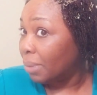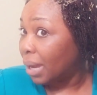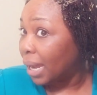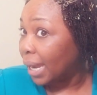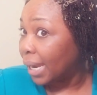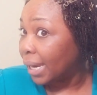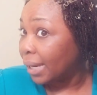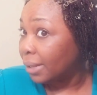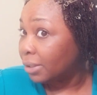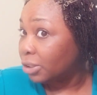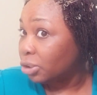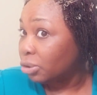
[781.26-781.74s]

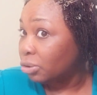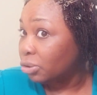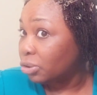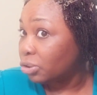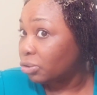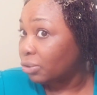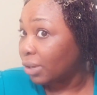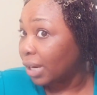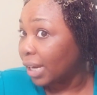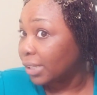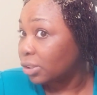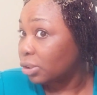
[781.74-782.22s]
my
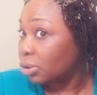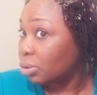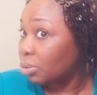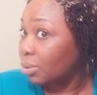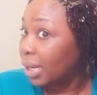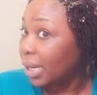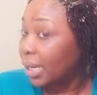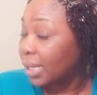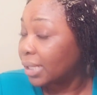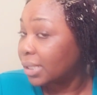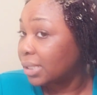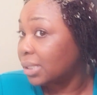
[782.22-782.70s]

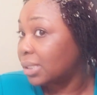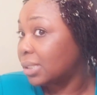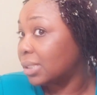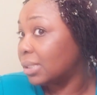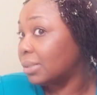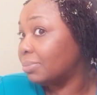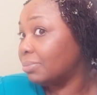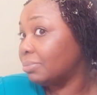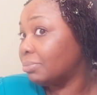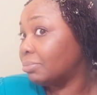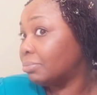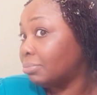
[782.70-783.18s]
2-strand
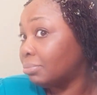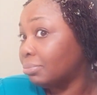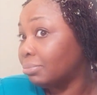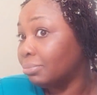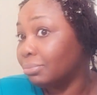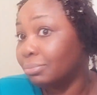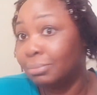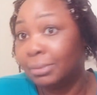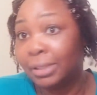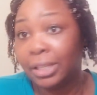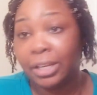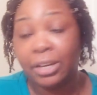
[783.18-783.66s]
twist,
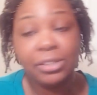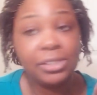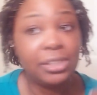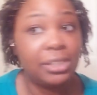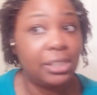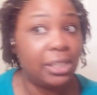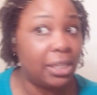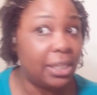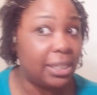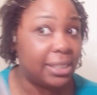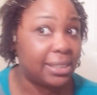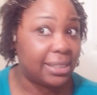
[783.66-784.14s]

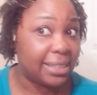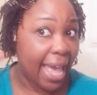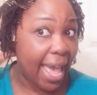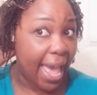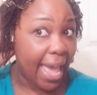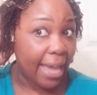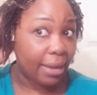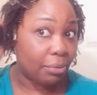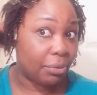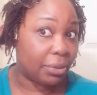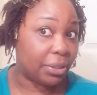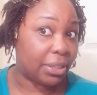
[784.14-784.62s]
they're still
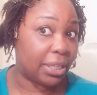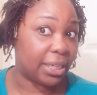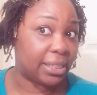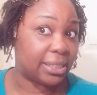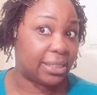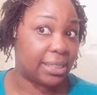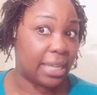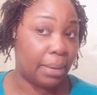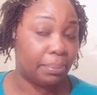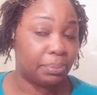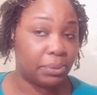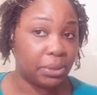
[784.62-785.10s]
intact,
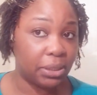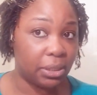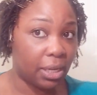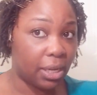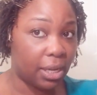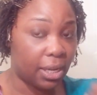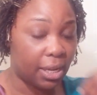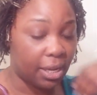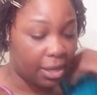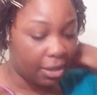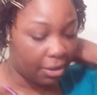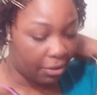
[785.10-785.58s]
with the
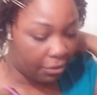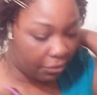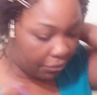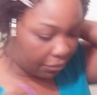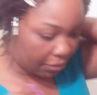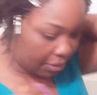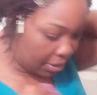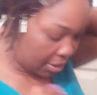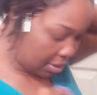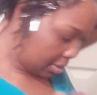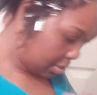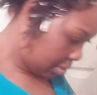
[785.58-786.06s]
exception of